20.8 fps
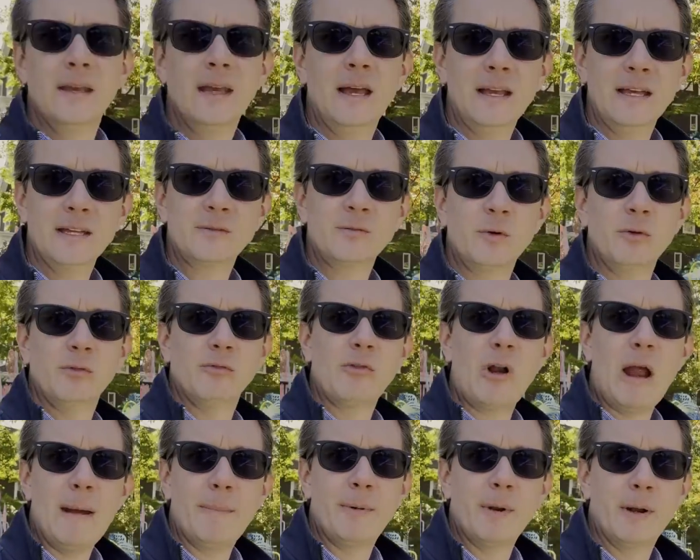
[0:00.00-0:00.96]
Yeah, I guess we'll
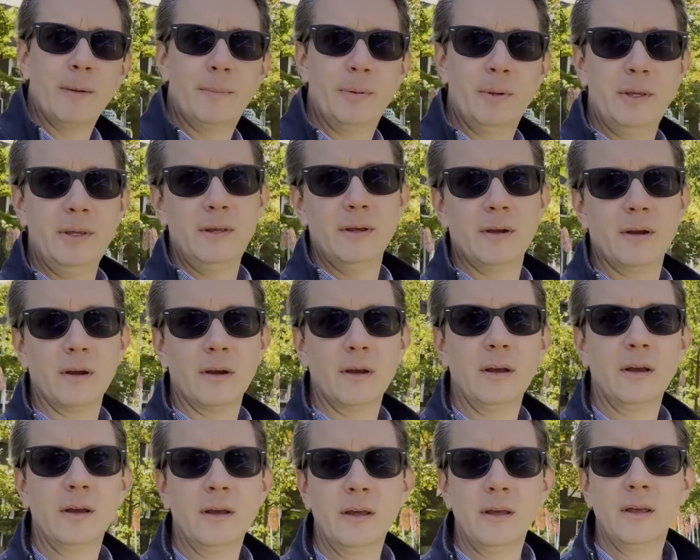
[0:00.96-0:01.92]
wrap it up here.
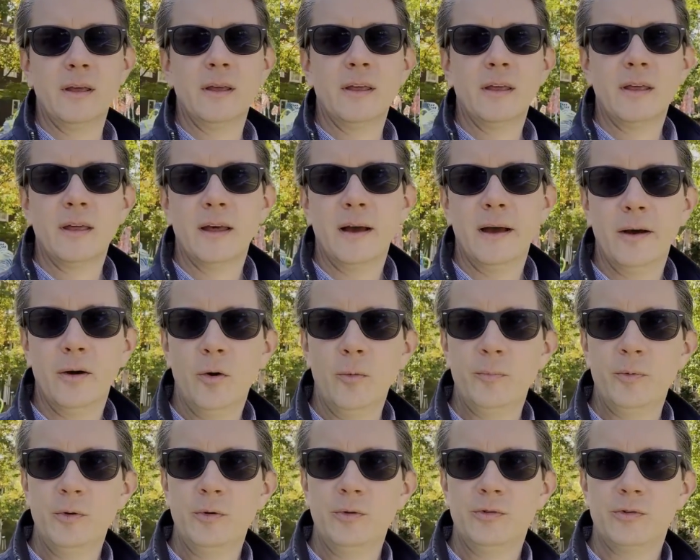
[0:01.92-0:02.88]
I
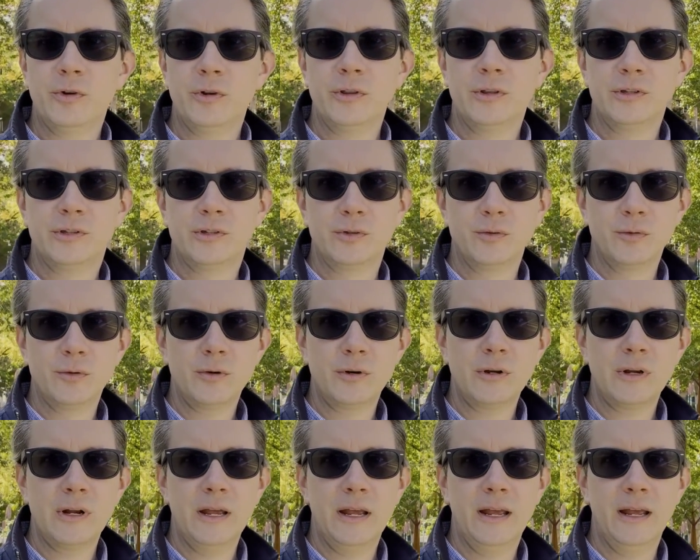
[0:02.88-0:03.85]
hope you enjoyed the
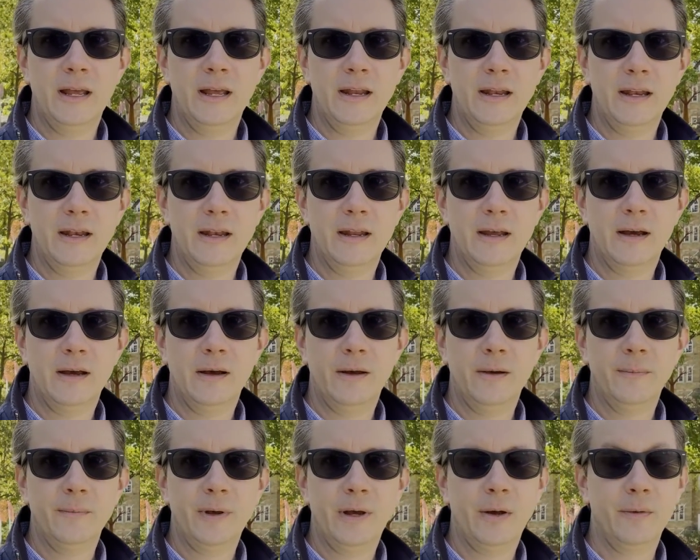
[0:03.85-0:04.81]
tour, and
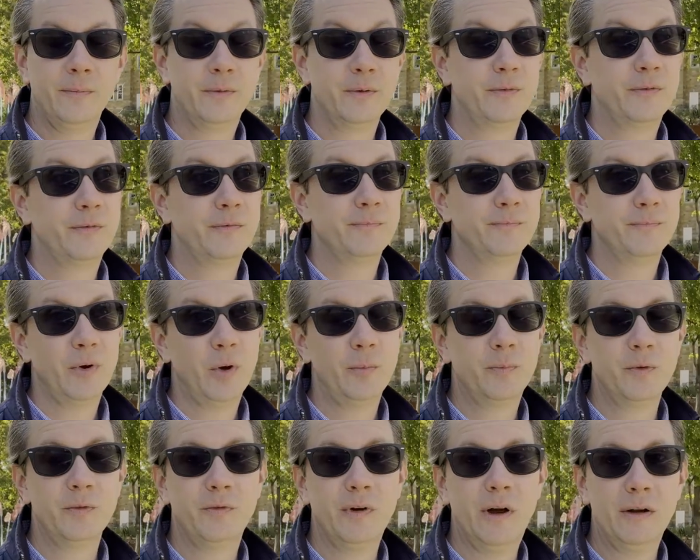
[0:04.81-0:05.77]
I hope you
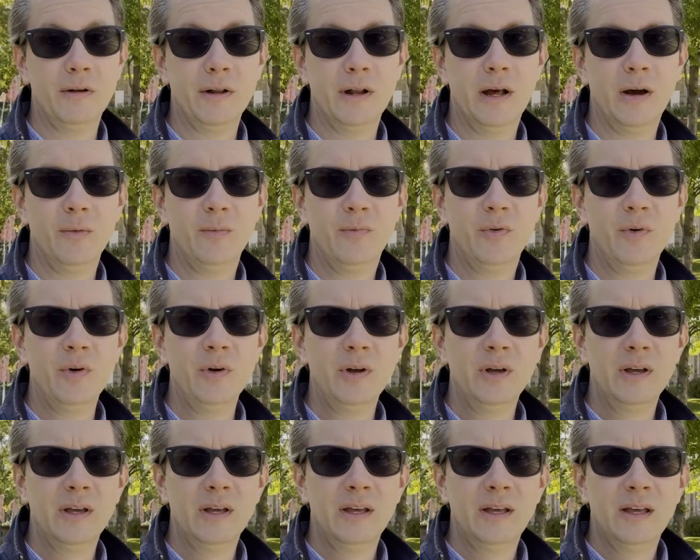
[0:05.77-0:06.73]
found it helpful.
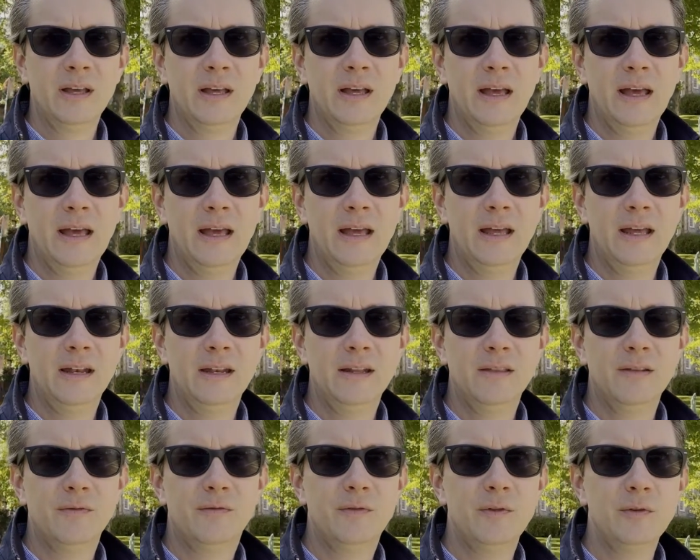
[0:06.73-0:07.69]
And in
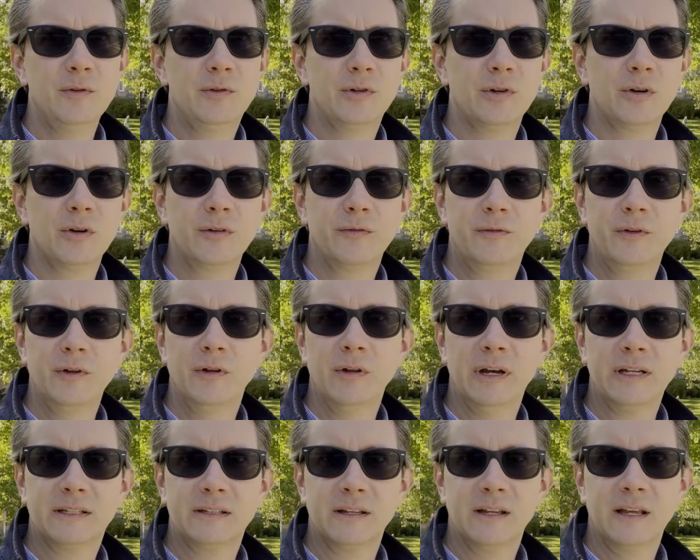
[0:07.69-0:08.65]
the future, if you'd
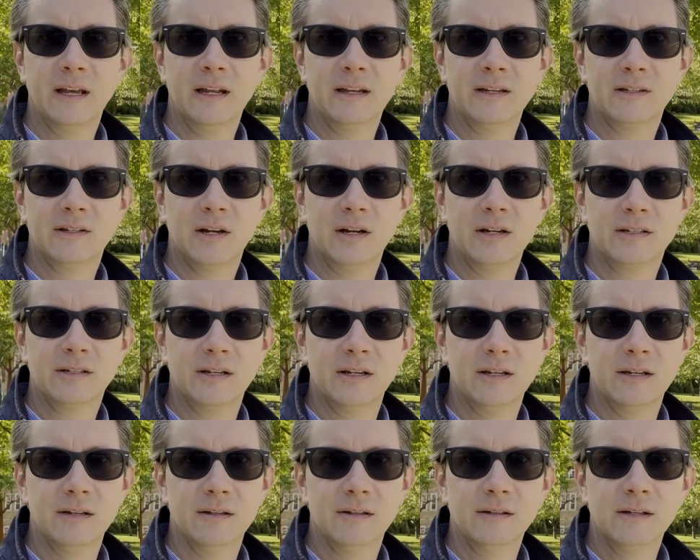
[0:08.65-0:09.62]
like to get in touch
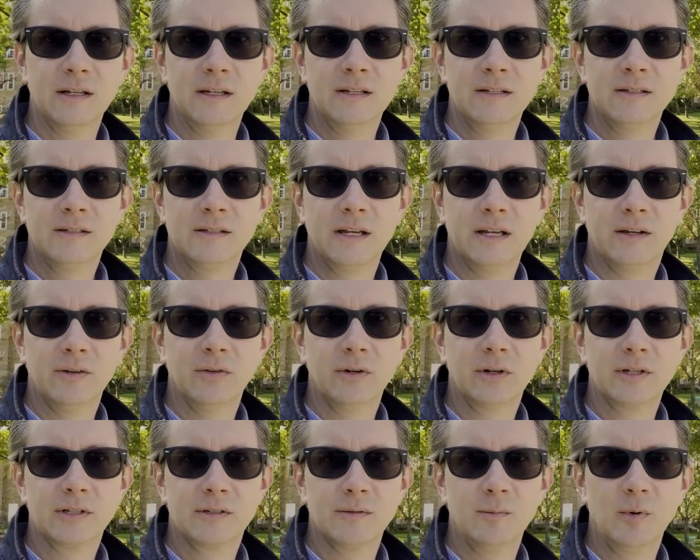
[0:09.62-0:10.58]
and take a
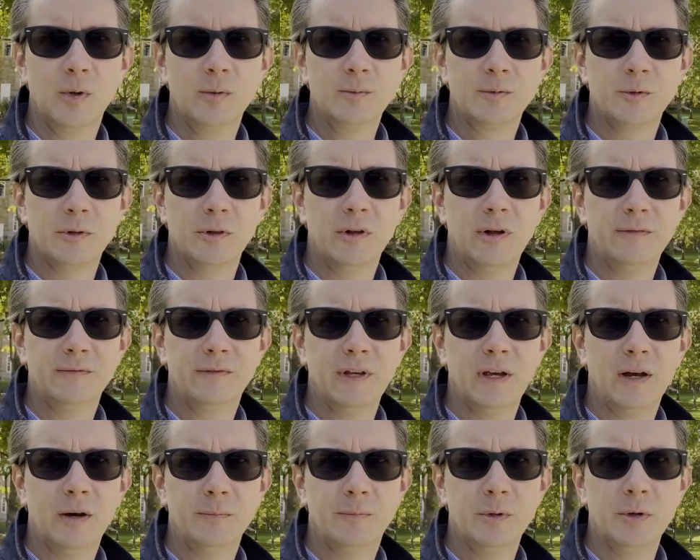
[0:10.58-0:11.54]
look at some homes, we'd love to
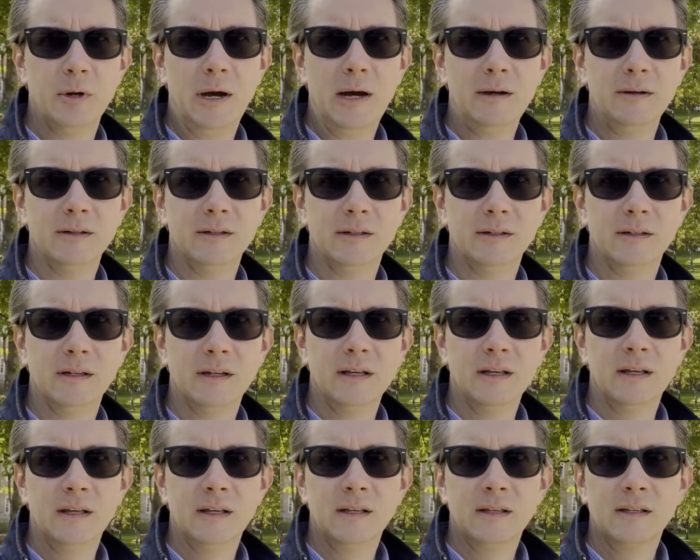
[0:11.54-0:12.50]
help you out and
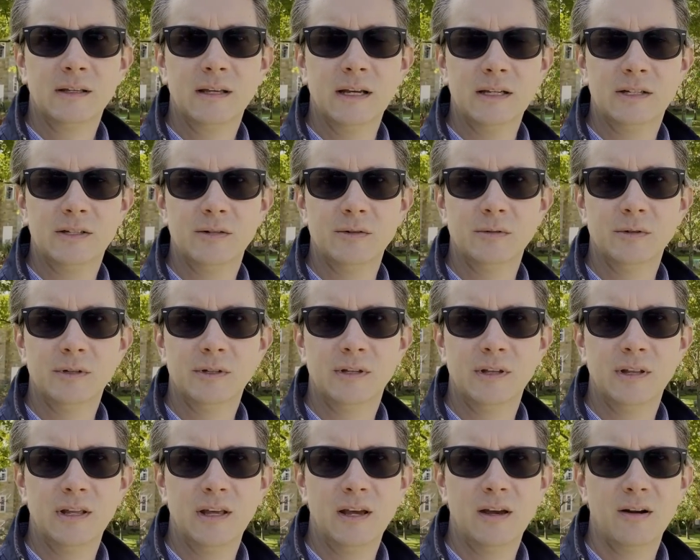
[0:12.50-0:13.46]
get you
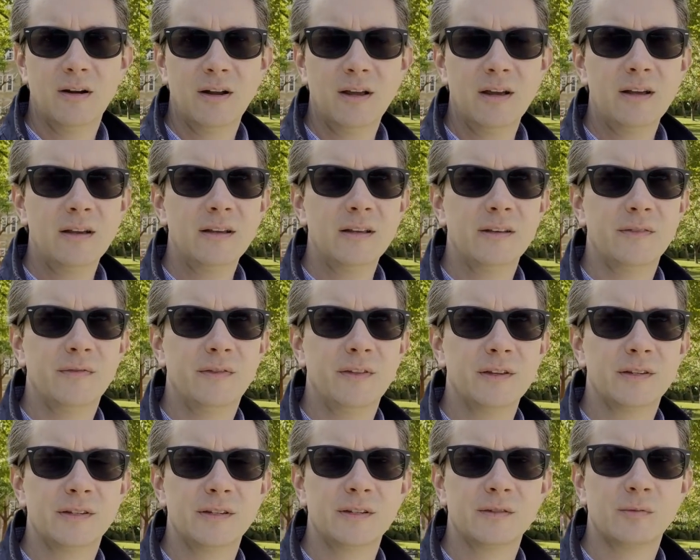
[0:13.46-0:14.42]
into the area if
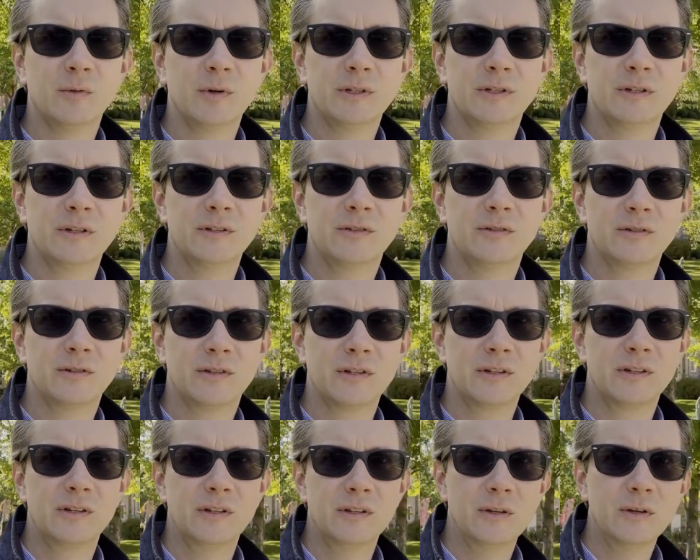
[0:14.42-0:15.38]
this is what's
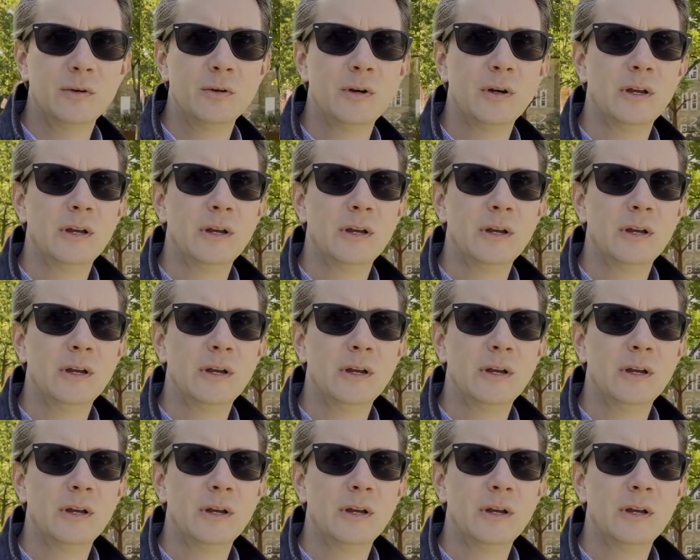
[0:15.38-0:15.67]
interesting to you.